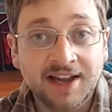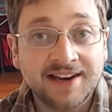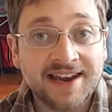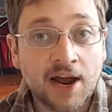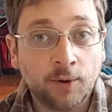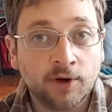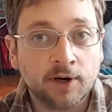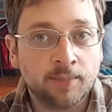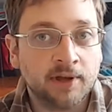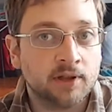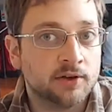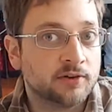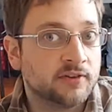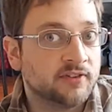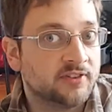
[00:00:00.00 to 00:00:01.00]
Now we're going to play
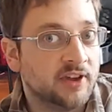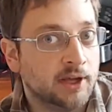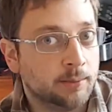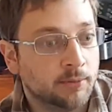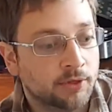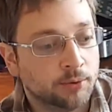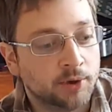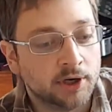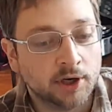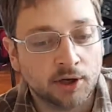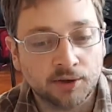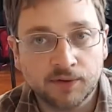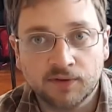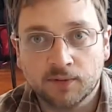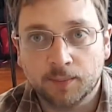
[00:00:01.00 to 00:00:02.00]
those same 3
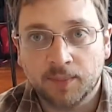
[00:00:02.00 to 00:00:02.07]
notes,